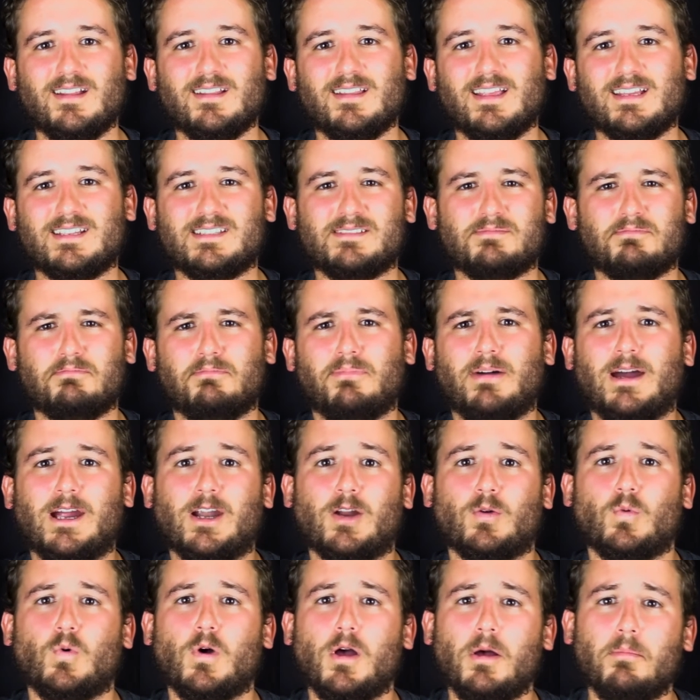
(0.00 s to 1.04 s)
like
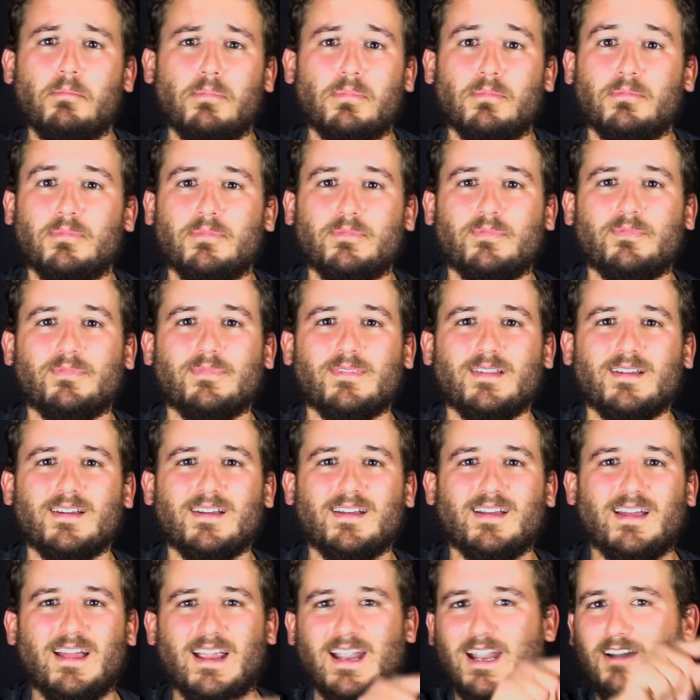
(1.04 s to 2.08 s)
spider web.
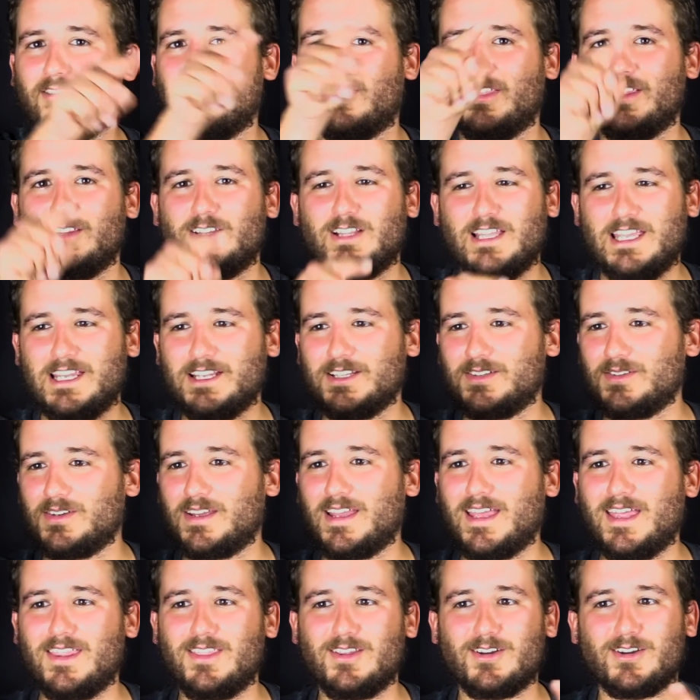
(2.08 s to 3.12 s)
Everything linked
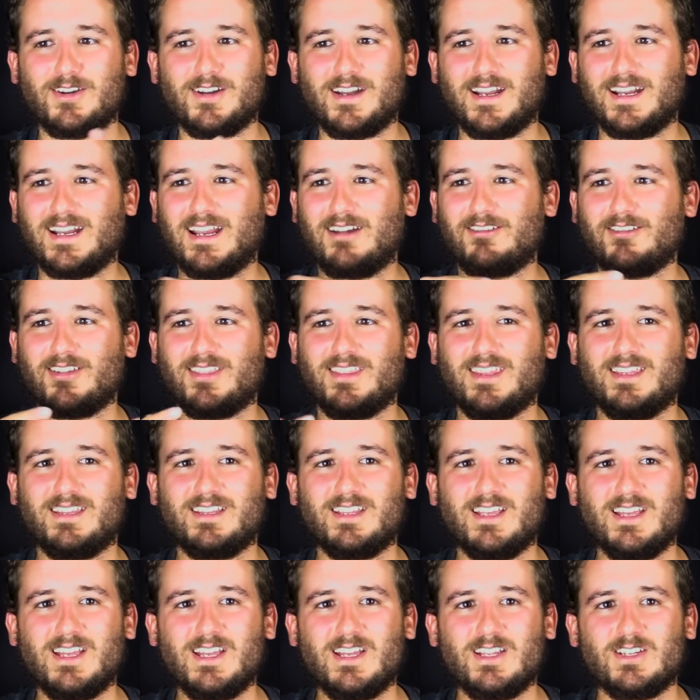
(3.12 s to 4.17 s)
together and everything
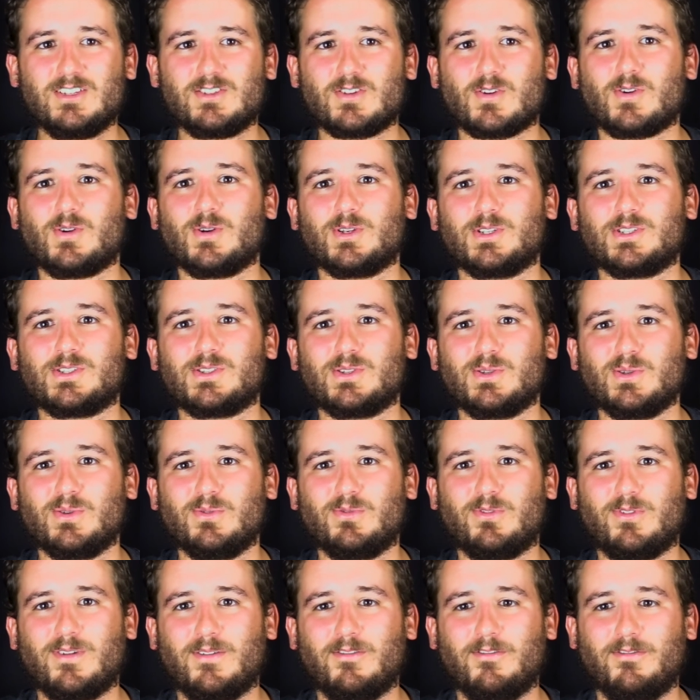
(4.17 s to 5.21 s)
joins to
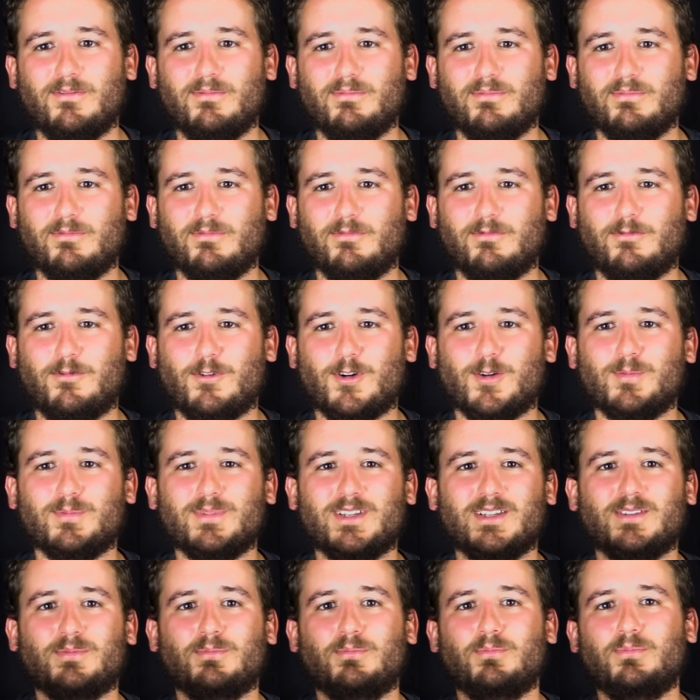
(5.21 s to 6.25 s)
form
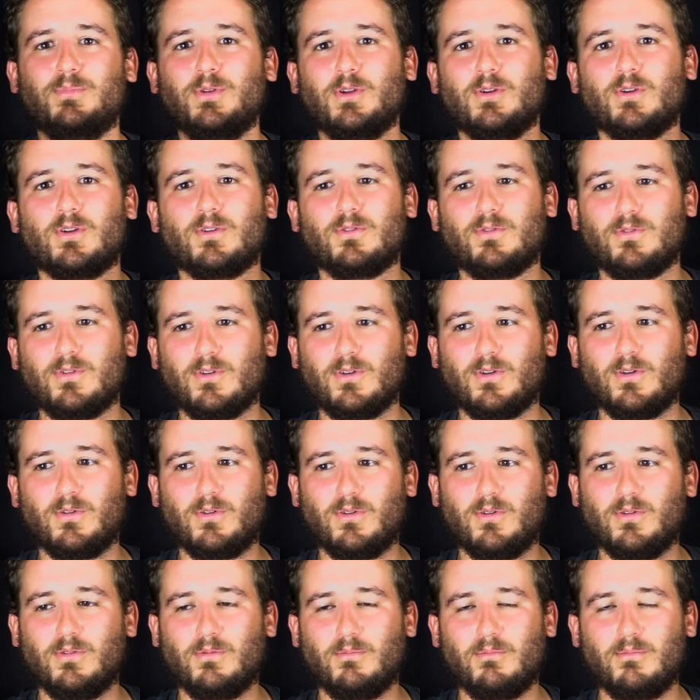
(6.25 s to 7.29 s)
this
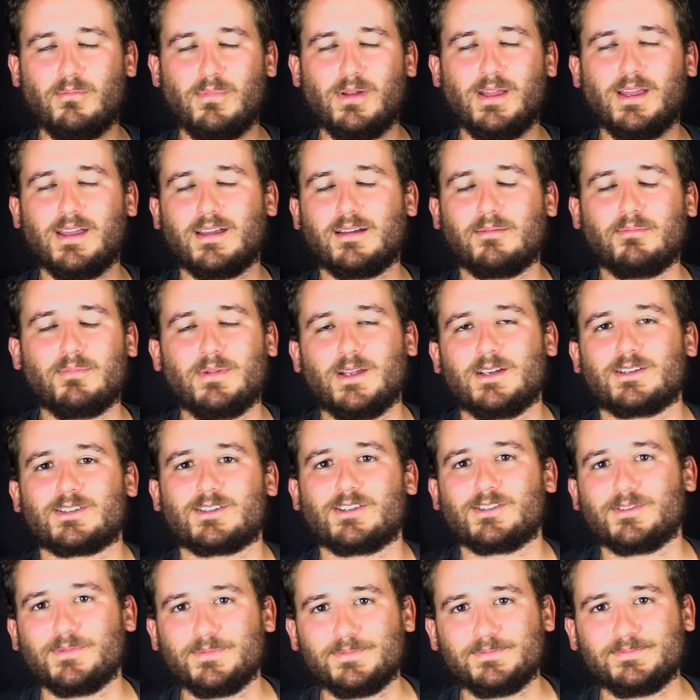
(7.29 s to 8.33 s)
beautiful big
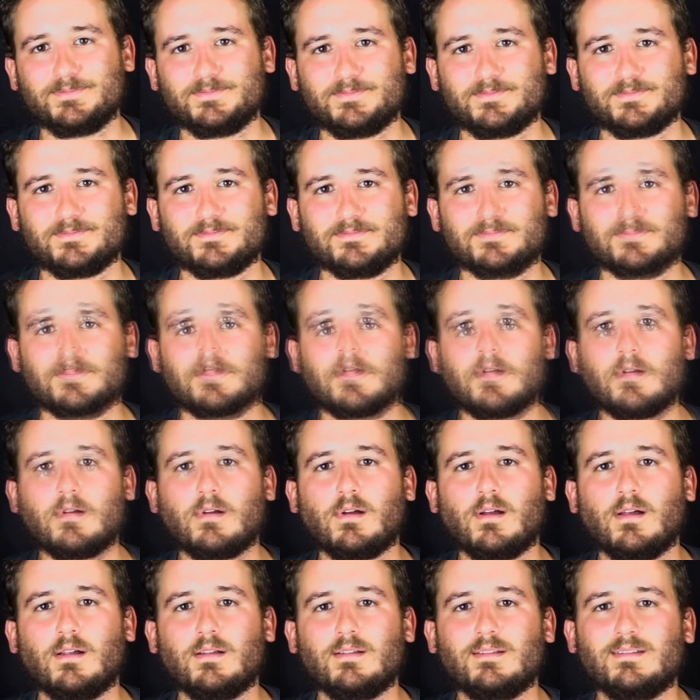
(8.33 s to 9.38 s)
picture.
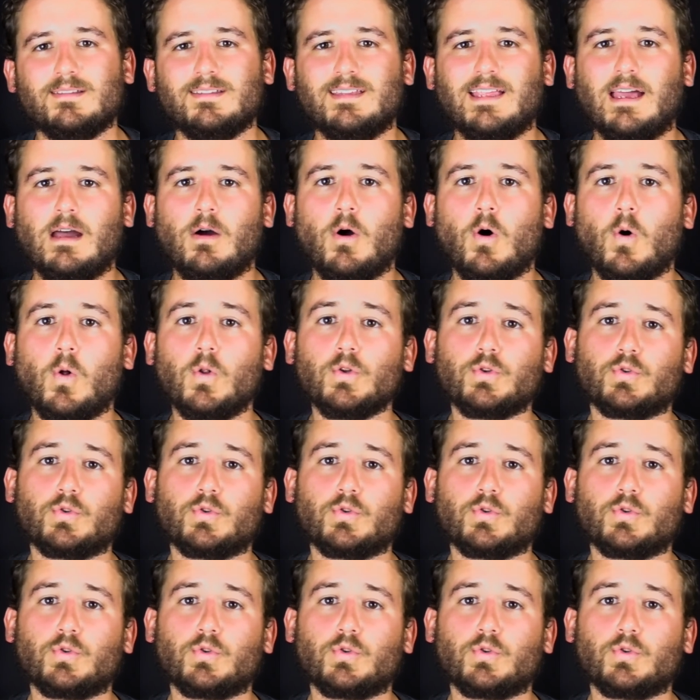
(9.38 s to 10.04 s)
The whole